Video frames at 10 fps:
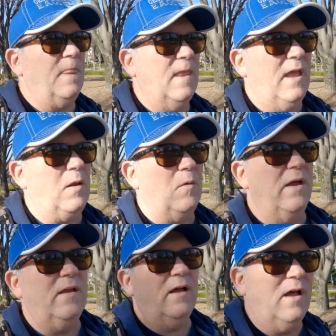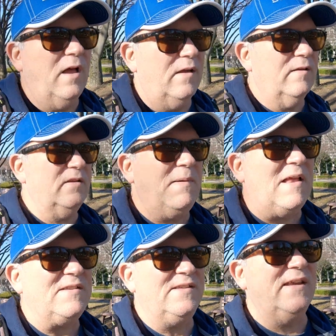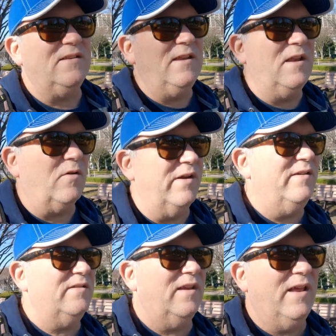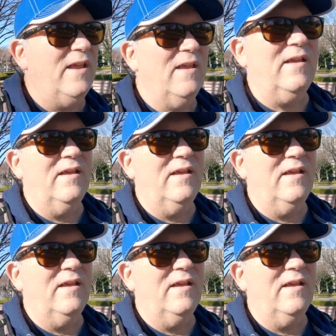Anyway, it's about 60 degrees today.